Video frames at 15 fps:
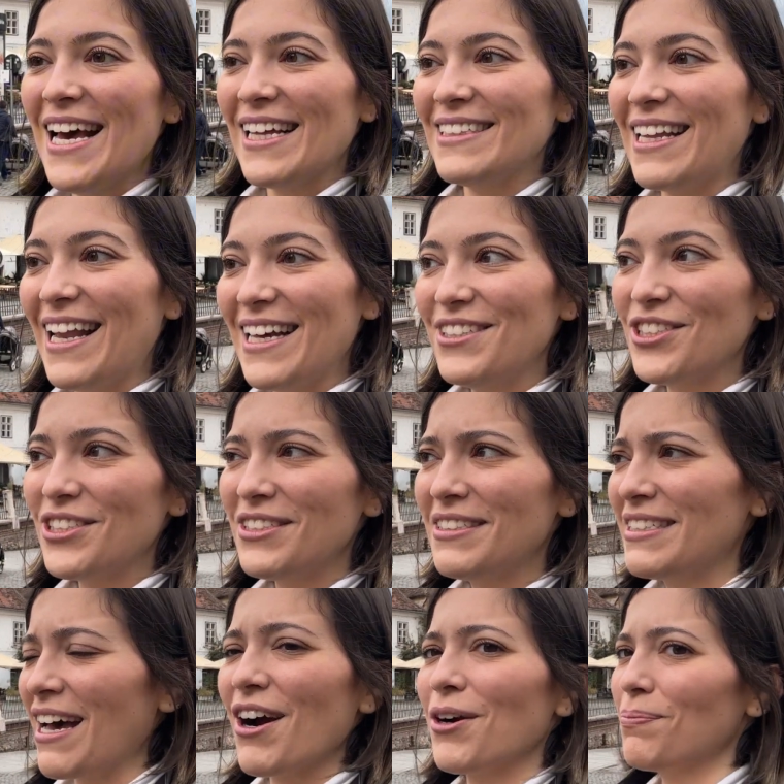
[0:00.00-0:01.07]
The
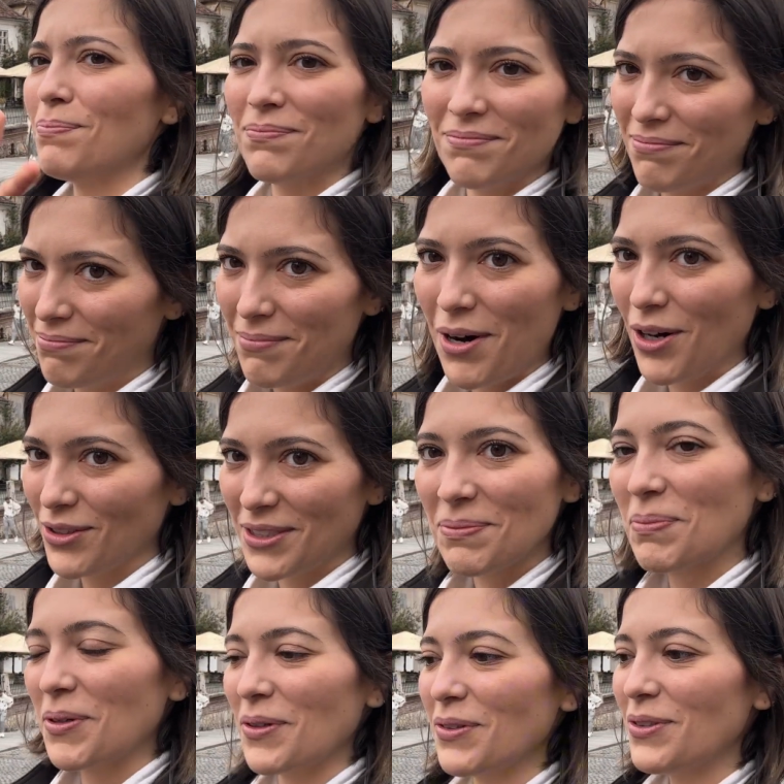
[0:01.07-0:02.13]
legends are
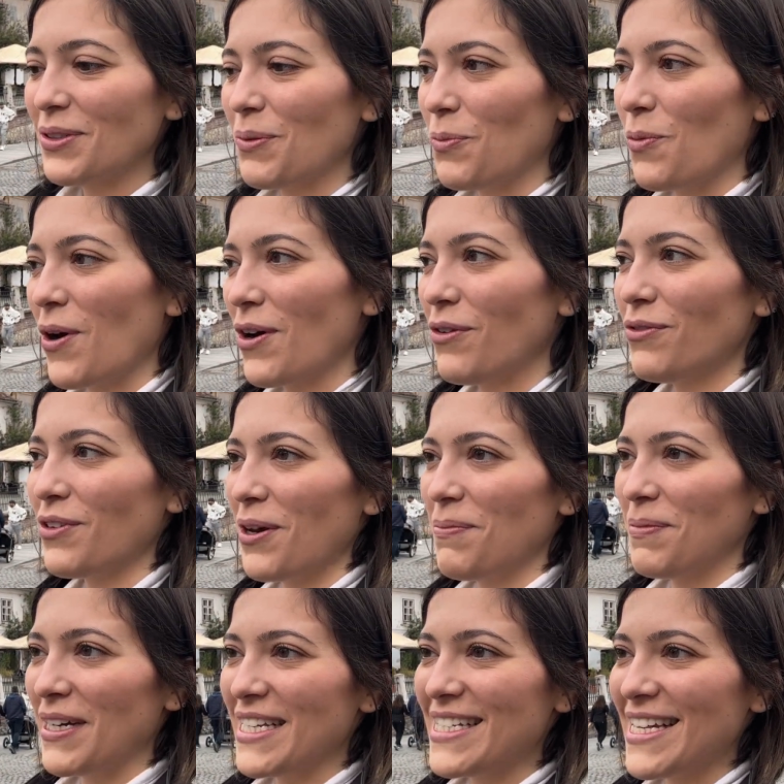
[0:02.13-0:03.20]
multiple. One of
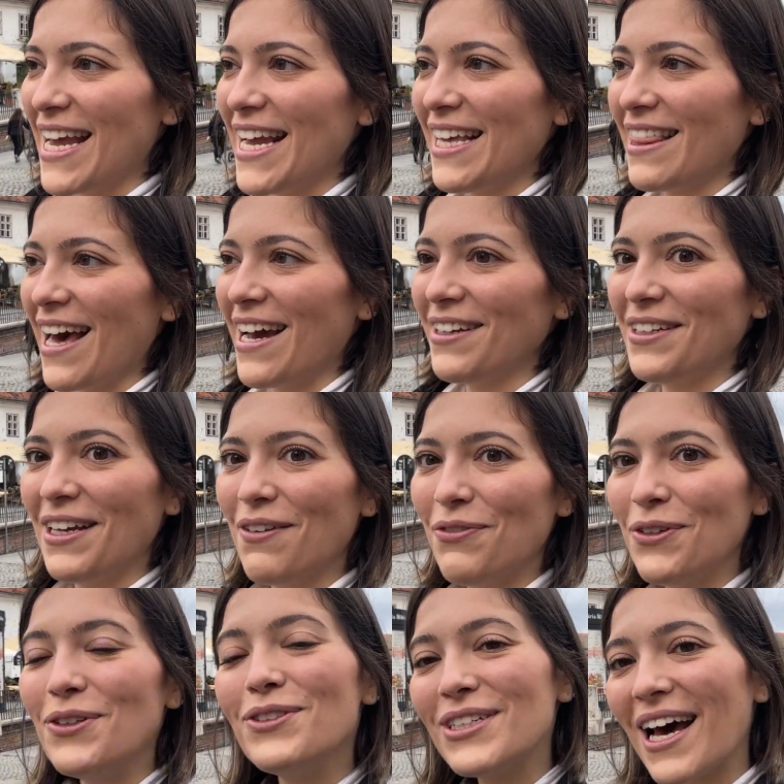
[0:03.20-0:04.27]
them is saying that
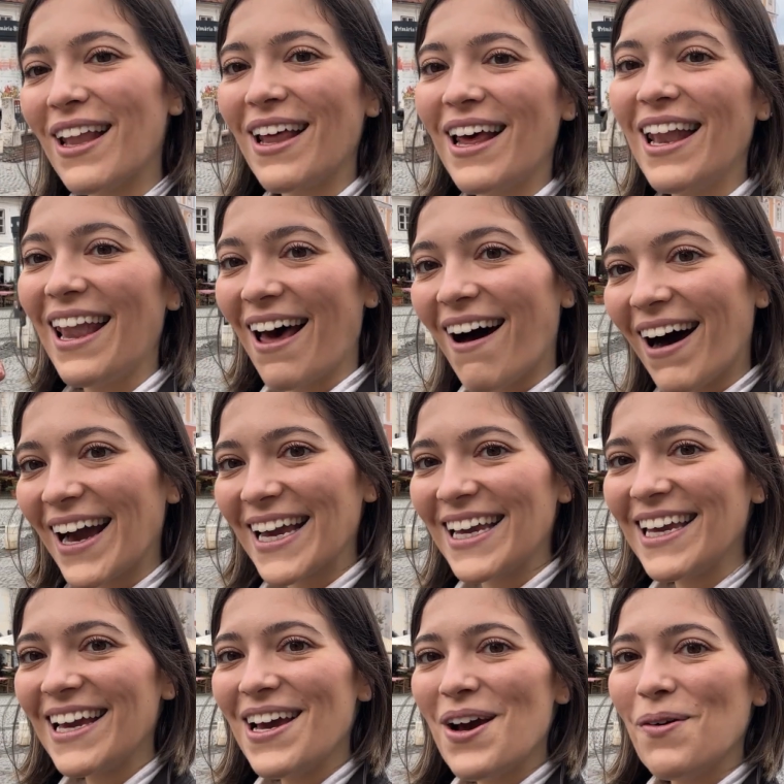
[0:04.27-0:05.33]
if you tell a lie
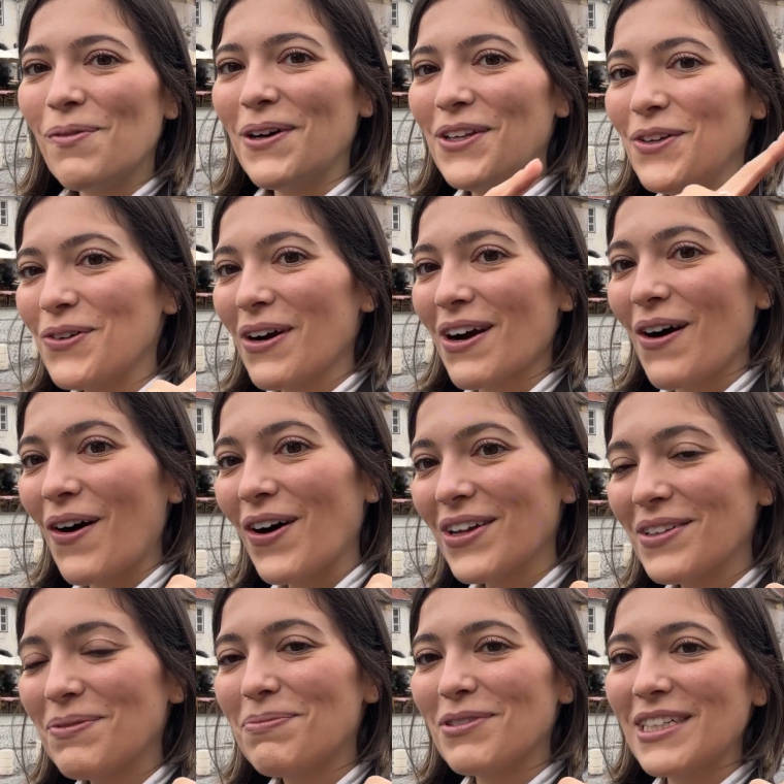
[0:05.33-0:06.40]
when you are
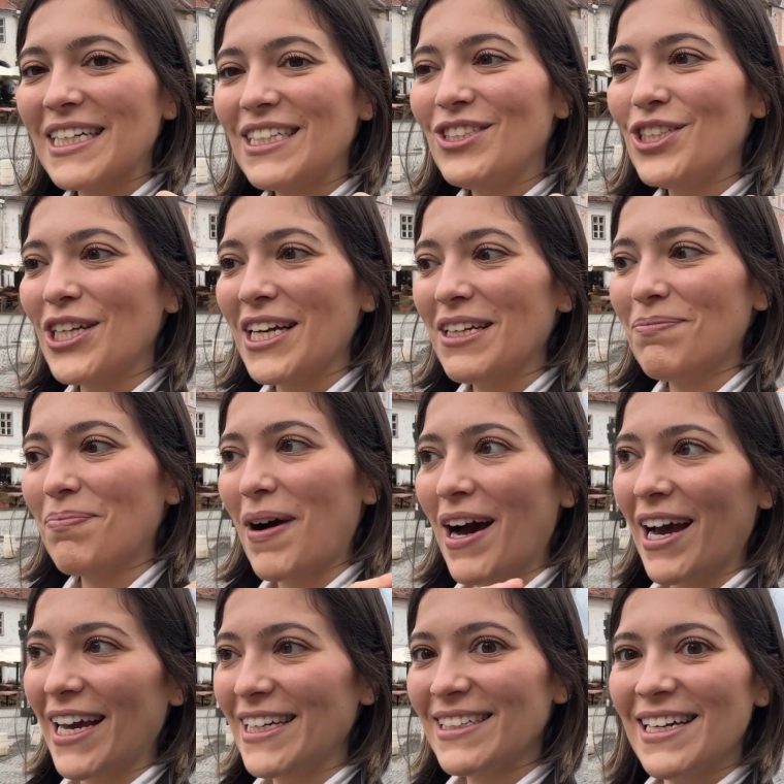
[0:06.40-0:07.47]
on the bridge, it
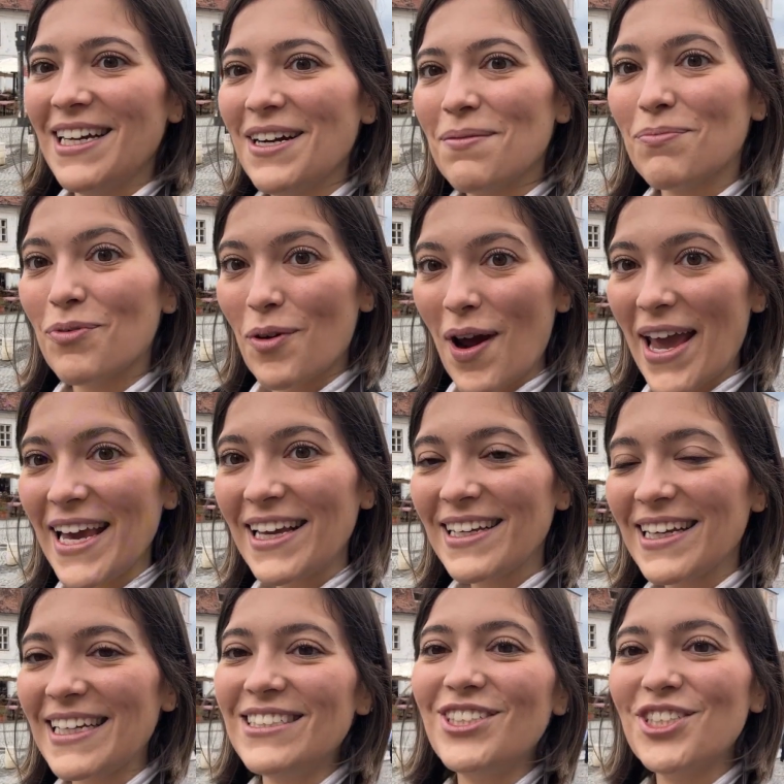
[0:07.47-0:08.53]
might break,
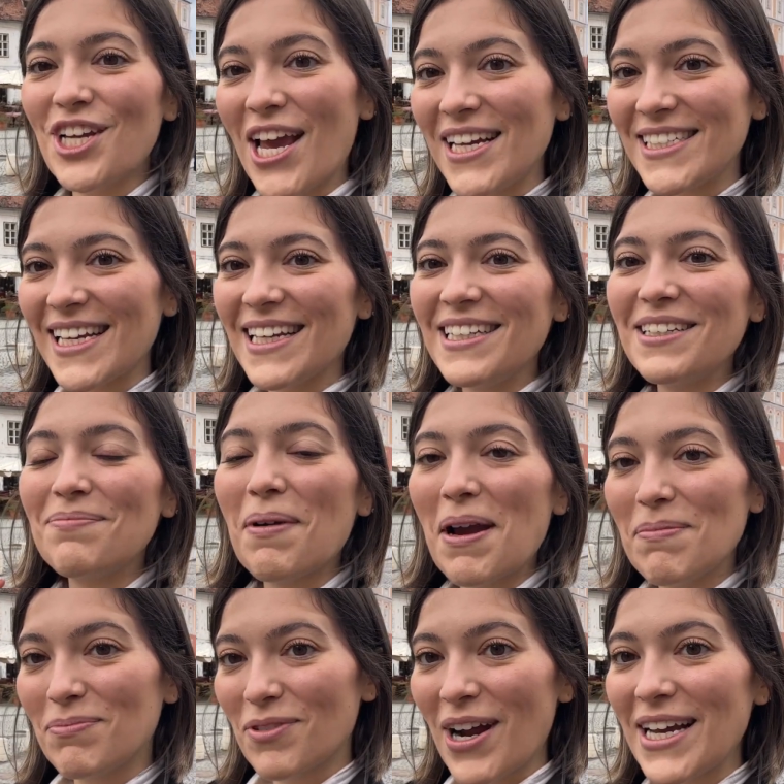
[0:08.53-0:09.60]
it shakes and it
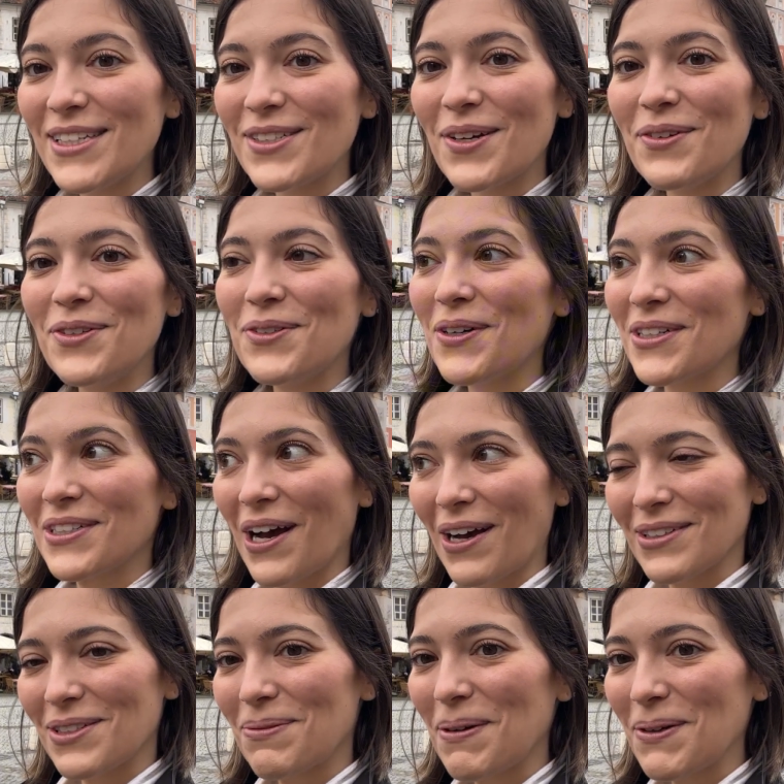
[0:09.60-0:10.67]
might break, so you are
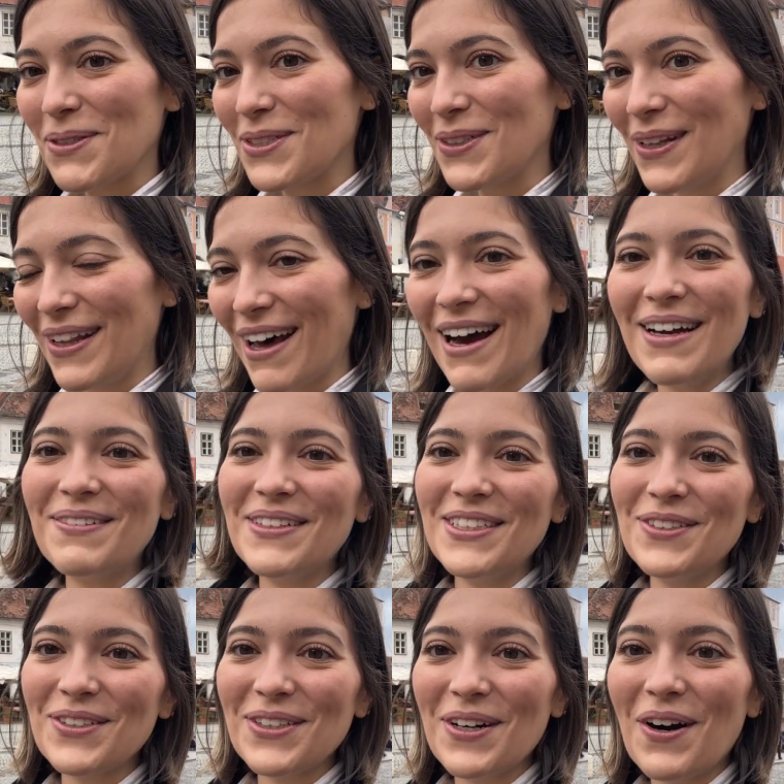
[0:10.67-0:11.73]
not supposed to lie when
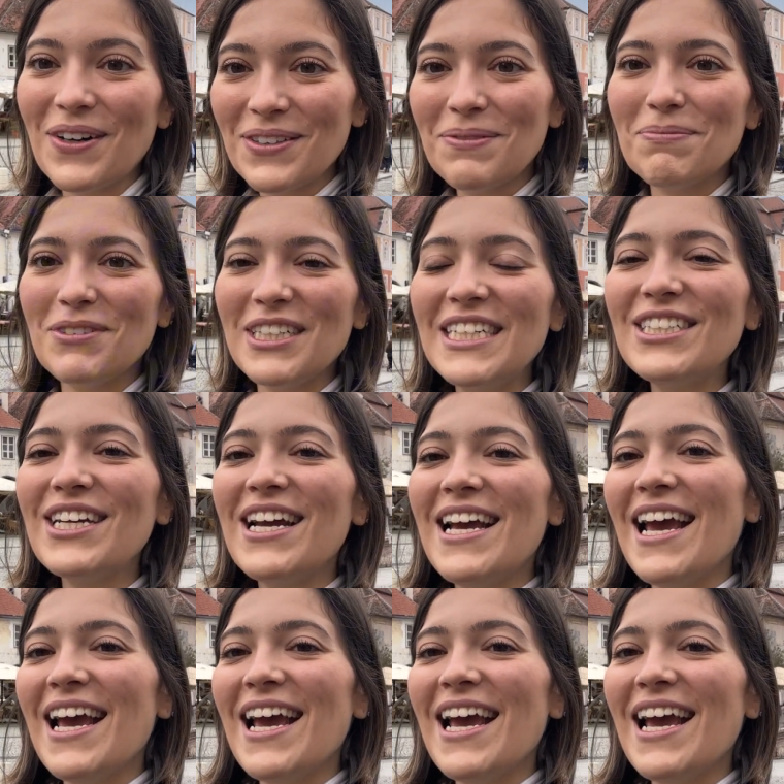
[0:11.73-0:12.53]
you're on the bridge.